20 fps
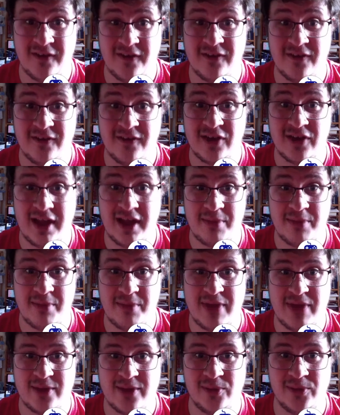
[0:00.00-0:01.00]
Club
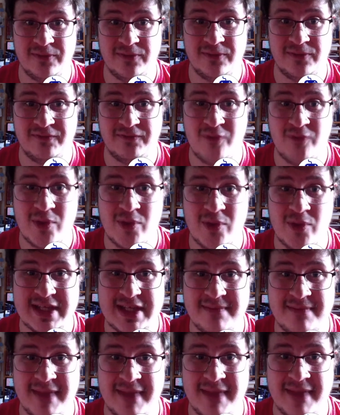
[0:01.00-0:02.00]
record £40
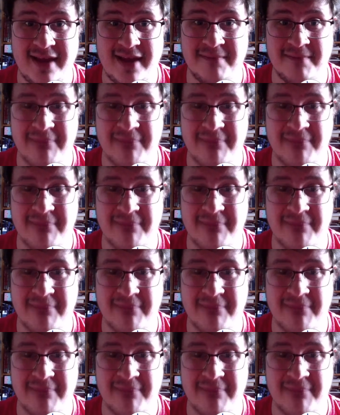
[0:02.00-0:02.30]
million.